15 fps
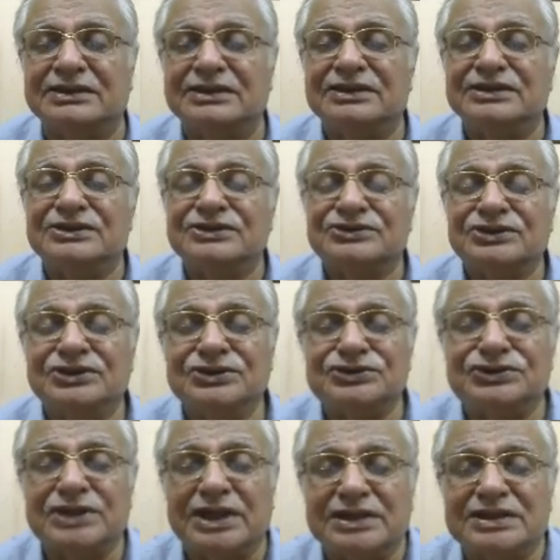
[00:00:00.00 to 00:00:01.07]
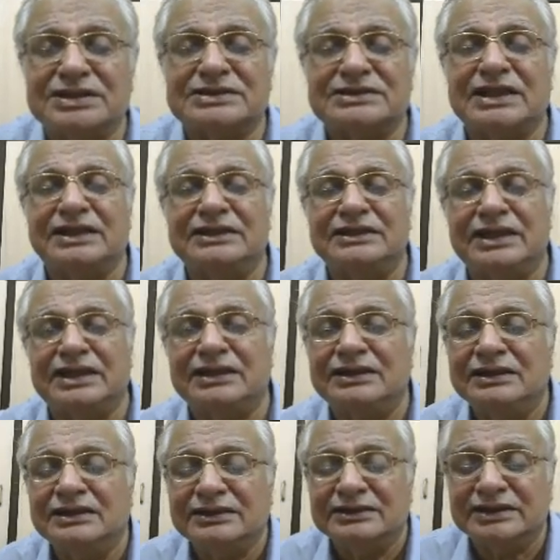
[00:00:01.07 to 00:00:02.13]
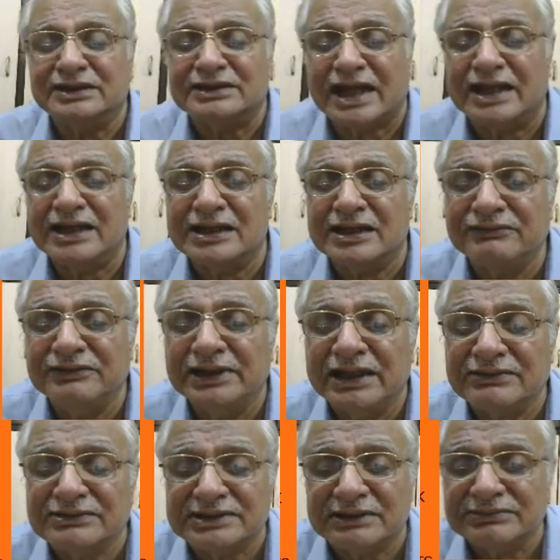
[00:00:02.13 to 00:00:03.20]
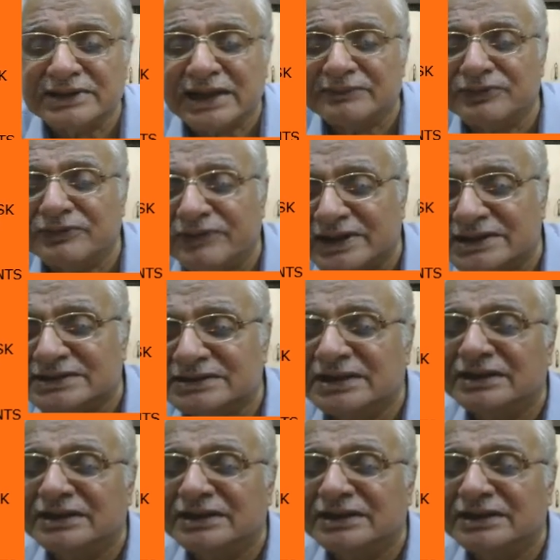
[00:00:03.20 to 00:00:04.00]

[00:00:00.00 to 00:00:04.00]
So you should understand that the tanker will have some type of accident,